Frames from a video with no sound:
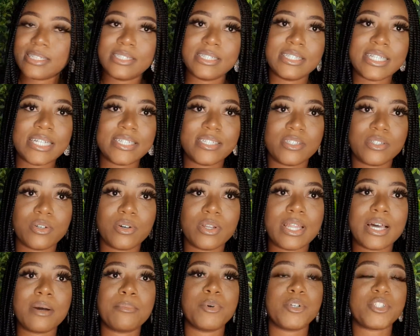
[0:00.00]
the
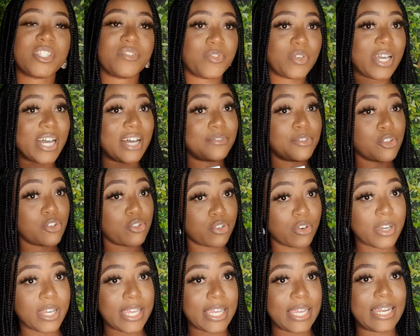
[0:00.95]
Nadinola. But if you have
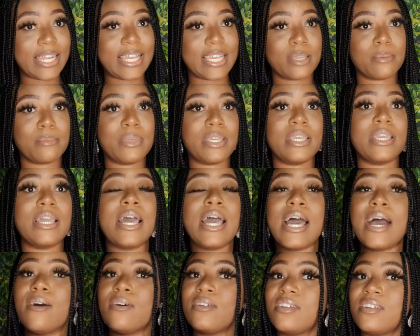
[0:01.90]
strong hair like me,
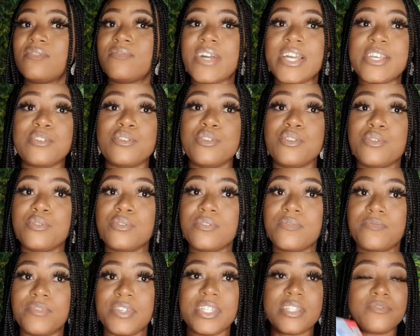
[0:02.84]
I would advise you use
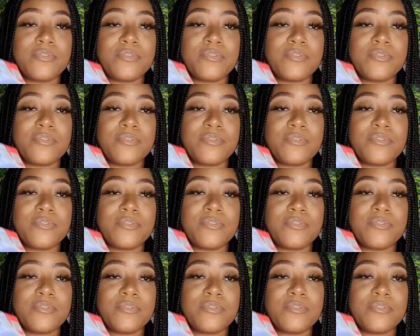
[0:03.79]
Vit.